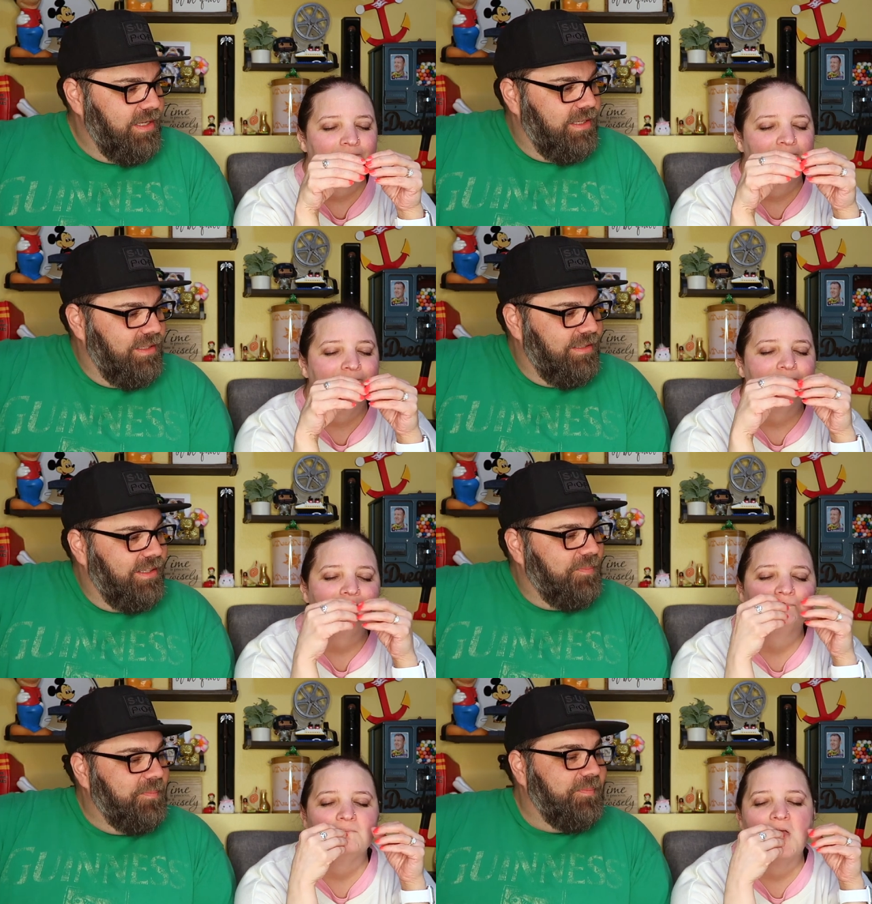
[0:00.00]
Speaker 1: Hmm.
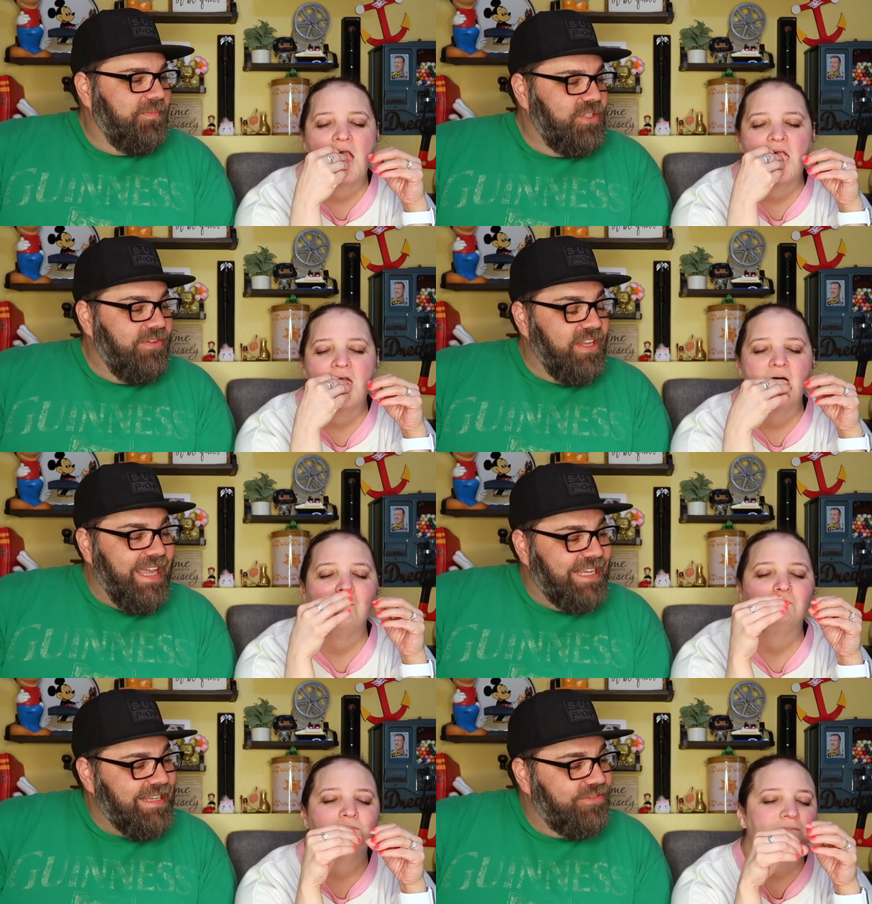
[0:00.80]
Hmm. Do you have a
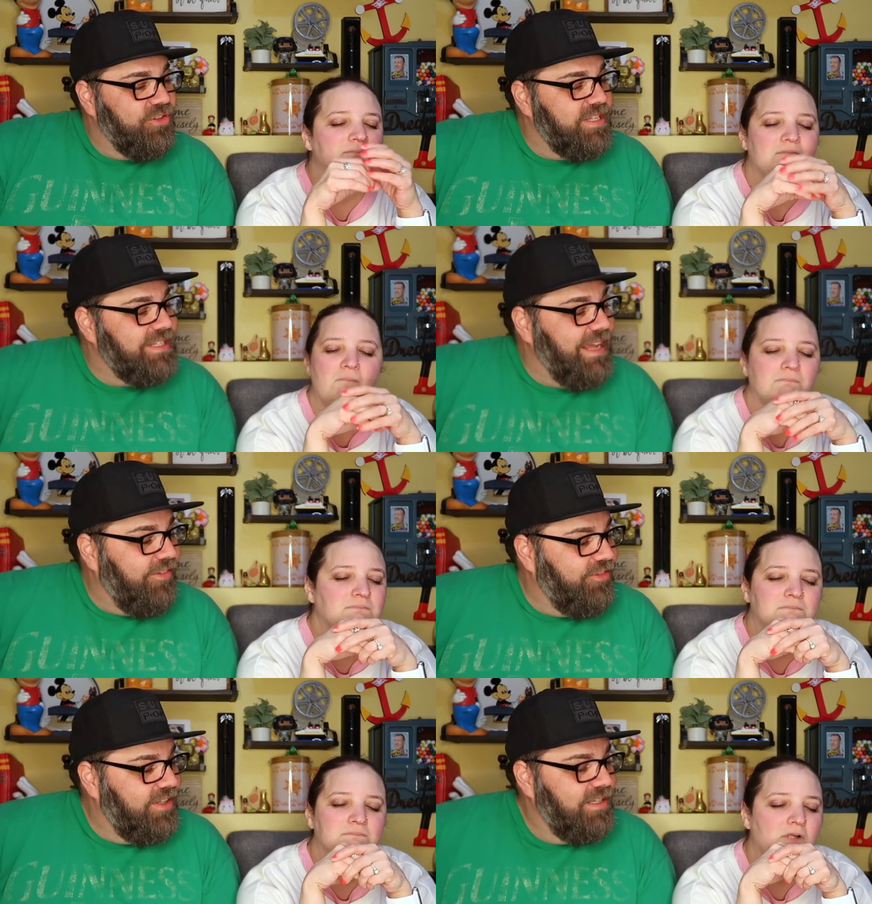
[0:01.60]
guess after the
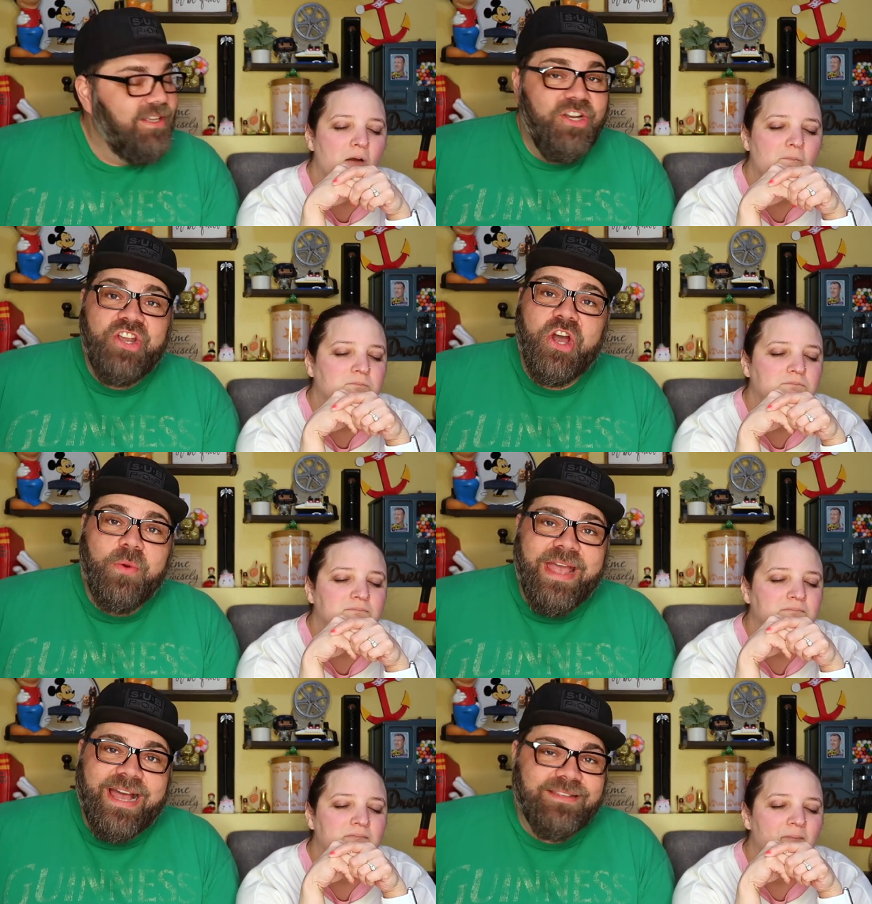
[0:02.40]
sniff? No. No
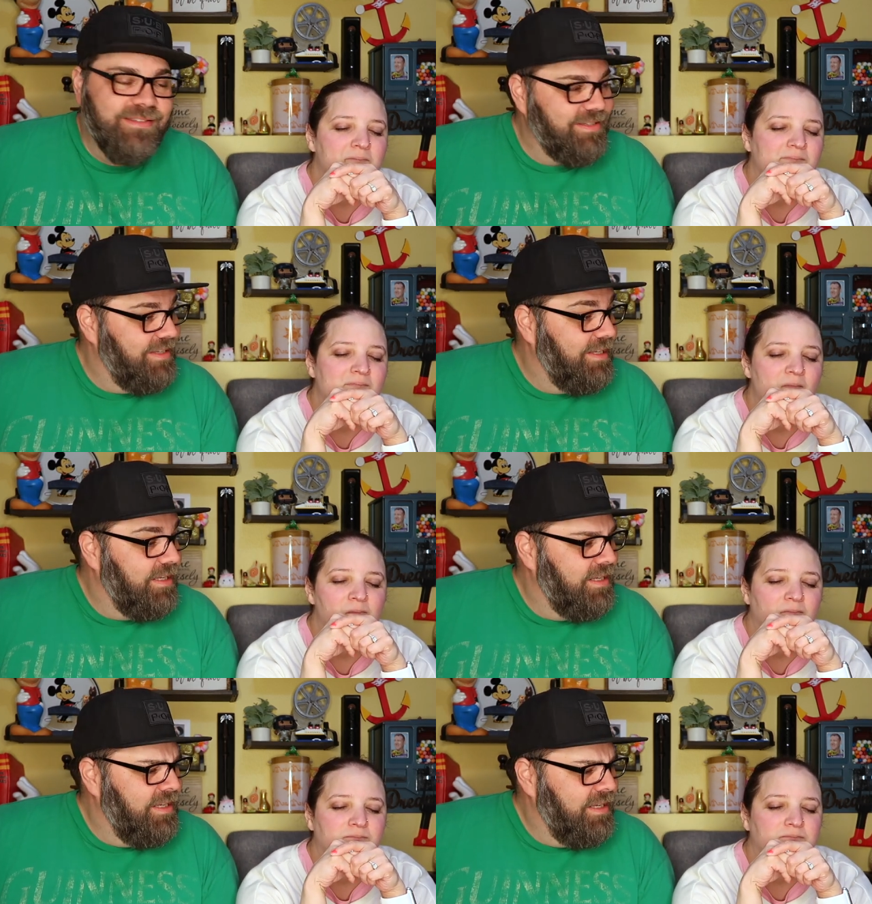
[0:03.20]
guess.
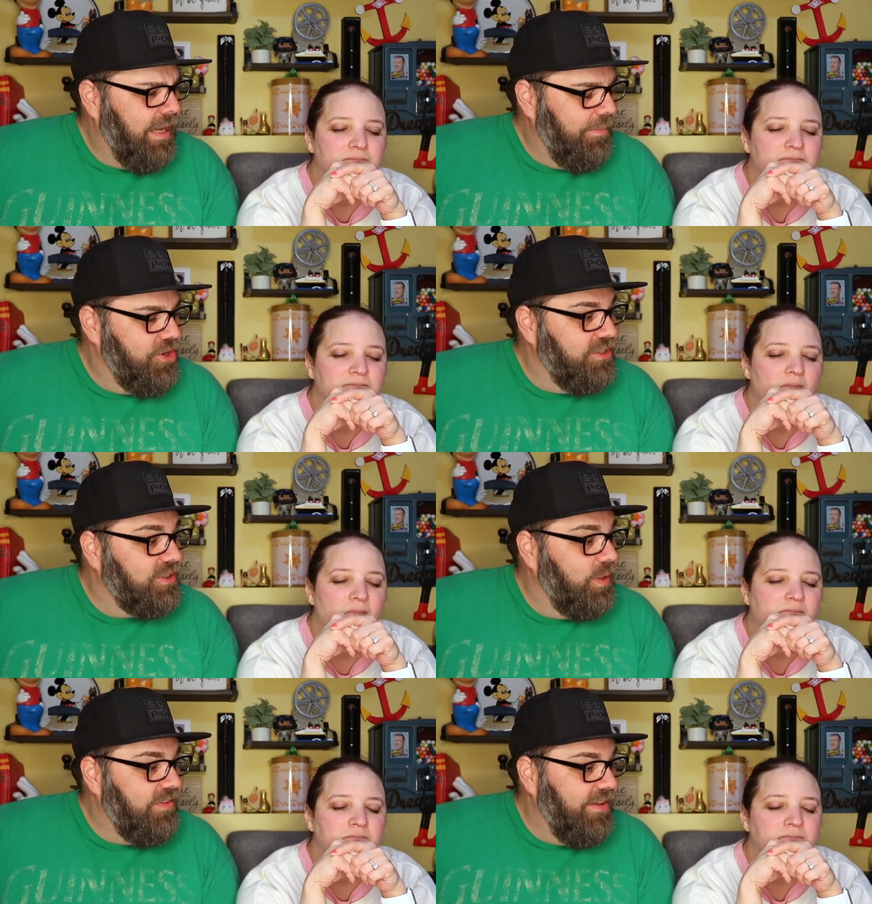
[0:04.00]
I'm curious
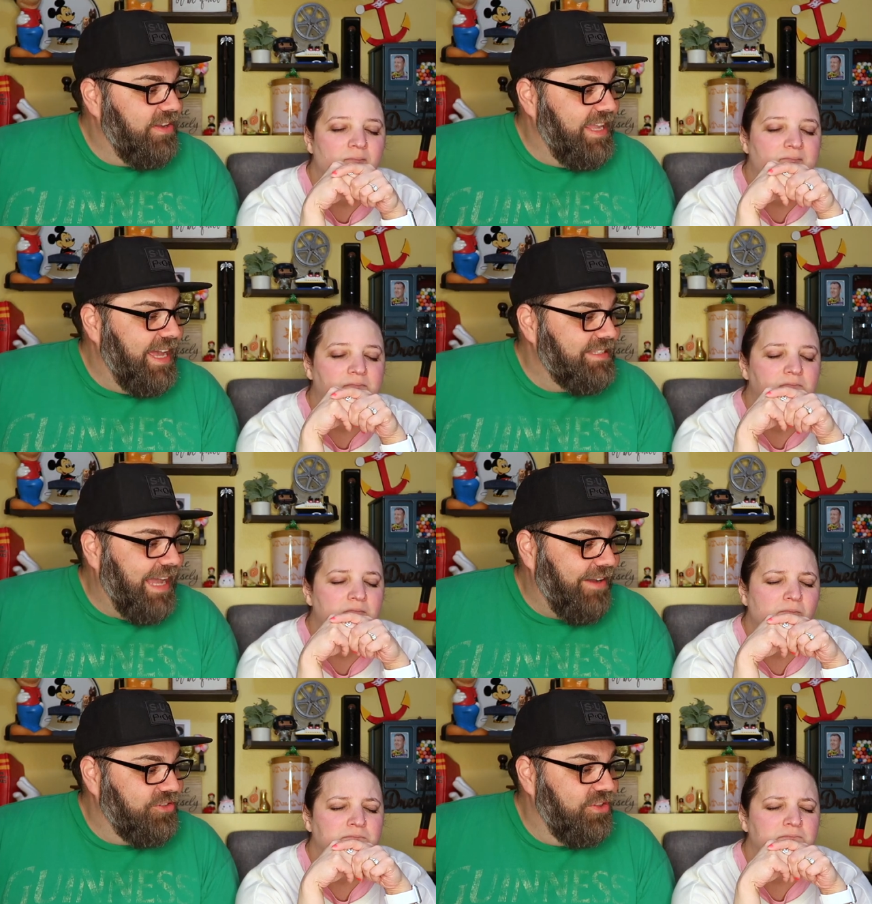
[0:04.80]
to know if you have a guess
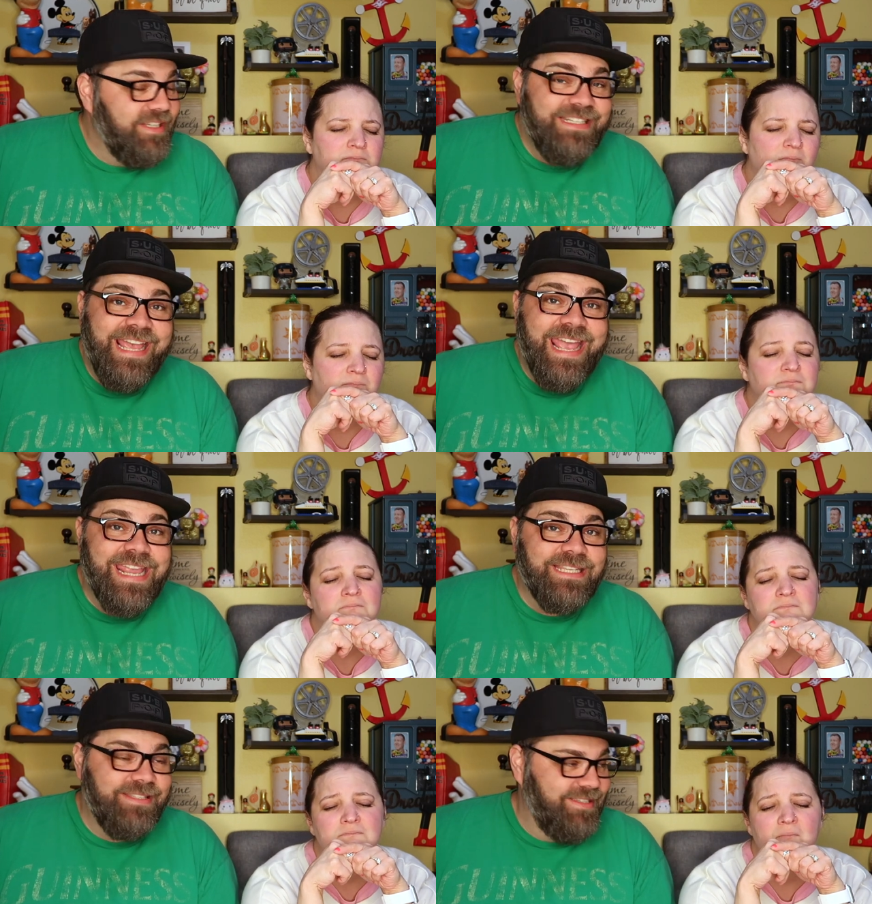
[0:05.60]
after the
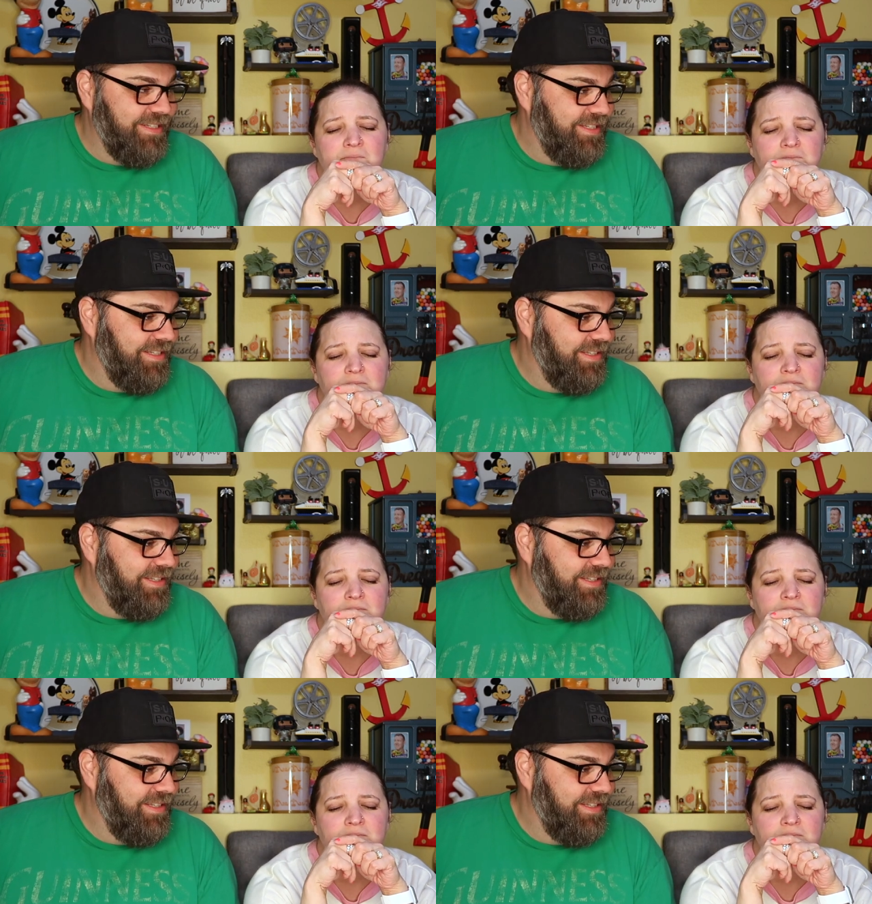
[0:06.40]
taste.